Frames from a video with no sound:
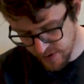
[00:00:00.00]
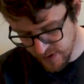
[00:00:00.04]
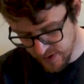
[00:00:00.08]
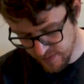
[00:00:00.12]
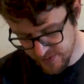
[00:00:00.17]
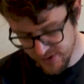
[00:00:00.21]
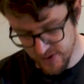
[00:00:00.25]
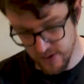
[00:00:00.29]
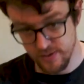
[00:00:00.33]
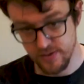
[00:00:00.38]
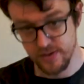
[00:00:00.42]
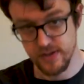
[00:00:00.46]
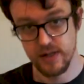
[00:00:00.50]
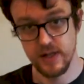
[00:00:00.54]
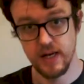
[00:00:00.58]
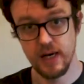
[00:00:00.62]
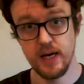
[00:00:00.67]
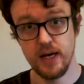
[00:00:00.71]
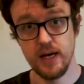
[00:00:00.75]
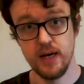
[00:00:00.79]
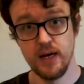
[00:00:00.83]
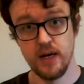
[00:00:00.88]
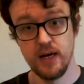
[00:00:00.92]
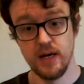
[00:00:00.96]
pops onto
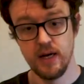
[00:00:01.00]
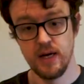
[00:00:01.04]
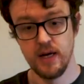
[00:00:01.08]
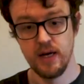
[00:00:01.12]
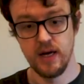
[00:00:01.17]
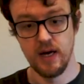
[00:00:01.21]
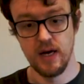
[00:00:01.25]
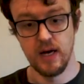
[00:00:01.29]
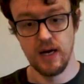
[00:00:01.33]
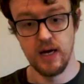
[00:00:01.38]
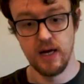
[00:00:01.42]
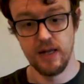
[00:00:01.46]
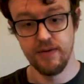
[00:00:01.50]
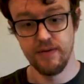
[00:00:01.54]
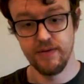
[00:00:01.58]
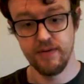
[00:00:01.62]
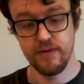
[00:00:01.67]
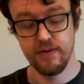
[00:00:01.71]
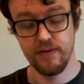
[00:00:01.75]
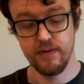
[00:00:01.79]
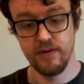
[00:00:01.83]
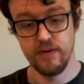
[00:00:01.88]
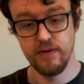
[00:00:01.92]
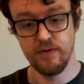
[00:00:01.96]
there, and
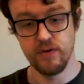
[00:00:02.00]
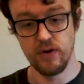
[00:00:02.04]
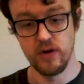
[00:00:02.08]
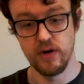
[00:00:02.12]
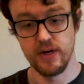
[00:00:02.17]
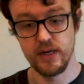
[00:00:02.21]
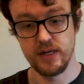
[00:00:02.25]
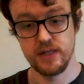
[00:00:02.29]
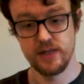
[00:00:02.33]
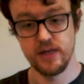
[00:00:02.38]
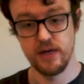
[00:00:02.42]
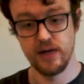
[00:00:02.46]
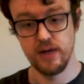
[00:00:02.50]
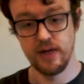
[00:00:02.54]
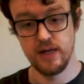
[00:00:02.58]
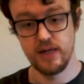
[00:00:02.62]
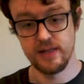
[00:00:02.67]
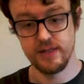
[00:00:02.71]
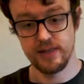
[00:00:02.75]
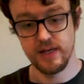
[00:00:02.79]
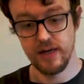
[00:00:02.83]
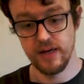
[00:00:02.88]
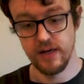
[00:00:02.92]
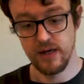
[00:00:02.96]
you've got an external
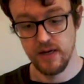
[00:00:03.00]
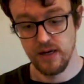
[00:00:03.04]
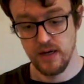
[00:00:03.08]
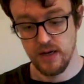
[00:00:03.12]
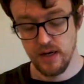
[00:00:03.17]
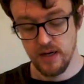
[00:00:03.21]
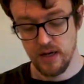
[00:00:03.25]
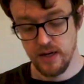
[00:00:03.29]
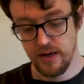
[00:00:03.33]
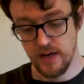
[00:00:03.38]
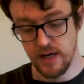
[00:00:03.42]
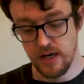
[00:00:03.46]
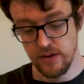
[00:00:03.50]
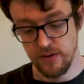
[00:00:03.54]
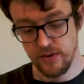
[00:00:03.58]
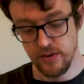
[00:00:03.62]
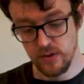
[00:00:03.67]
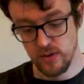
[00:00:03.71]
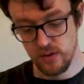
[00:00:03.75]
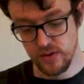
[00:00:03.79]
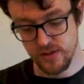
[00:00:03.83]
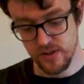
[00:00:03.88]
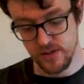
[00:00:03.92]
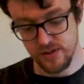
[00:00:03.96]
antenna. Now
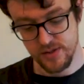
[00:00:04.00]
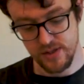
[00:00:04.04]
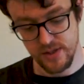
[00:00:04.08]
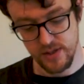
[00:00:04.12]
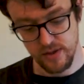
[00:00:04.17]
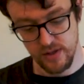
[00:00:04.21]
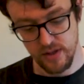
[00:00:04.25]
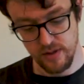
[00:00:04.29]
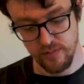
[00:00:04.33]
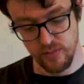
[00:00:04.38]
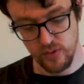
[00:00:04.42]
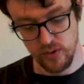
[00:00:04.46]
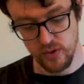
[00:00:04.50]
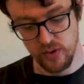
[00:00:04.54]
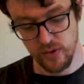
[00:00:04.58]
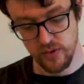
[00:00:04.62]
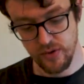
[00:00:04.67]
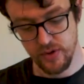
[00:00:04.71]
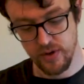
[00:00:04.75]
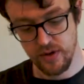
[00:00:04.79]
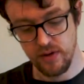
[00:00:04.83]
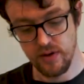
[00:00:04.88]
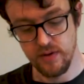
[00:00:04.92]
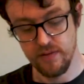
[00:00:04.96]
you'll also see on the
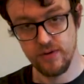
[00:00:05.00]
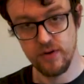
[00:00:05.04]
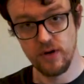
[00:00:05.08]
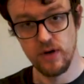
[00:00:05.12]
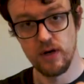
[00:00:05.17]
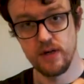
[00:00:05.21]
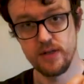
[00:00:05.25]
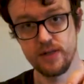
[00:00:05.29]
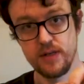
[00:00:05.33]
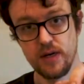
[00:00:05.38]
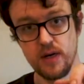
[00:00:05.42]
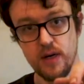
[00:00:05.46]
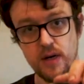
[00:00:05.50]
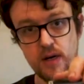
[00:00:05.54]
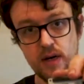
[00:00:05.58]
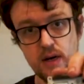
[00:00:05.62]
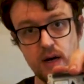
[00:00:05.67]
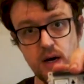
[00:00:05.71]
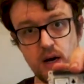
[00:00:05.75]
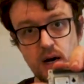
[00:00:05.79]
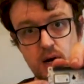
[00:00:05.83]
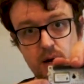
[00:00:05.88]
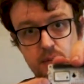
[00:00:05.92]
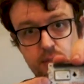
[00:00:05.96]
board you've got
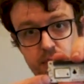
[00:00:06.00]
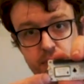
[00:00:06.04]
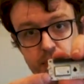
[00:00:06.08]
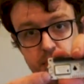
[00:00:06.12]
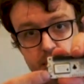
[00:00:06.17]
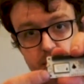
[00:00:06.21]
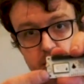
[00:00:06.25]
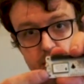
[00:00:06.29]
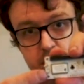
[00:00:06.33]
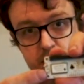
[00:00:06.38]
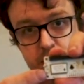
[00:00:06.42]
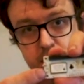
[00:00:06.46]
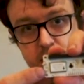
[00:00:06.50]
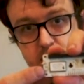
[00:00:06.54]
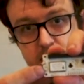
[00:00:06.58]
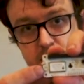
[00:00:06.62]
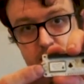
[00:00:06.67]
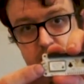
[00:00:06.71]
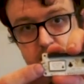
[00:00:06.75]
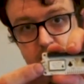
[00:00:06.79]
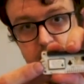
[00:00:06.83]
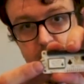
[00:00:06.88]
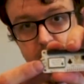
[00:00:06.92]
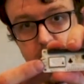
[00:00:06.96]
the thing
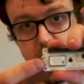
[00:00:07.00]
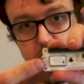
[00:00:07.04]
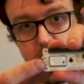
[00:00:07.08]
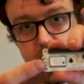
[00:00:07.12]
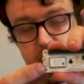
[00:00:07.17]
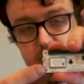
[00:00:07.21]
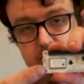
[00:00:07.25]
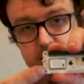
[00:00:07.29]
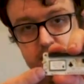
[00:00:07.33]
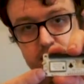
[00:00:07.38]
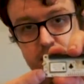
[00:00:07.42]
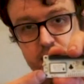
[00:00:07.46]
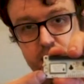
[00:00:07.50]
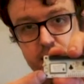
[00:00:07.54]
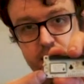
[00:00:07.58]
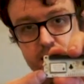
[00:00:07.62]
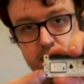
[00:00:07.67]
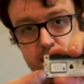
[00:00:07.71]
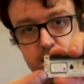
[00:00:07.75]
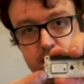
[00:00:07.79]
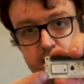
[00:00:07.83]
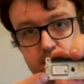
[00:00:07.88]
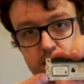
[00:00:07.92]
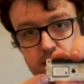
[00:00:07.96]
saying ext and
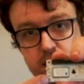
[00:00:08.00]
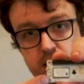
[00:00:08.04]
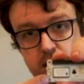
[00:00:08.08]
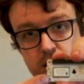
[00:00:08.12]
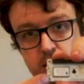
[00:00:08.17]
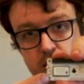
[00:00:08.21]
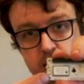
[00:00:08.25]
int.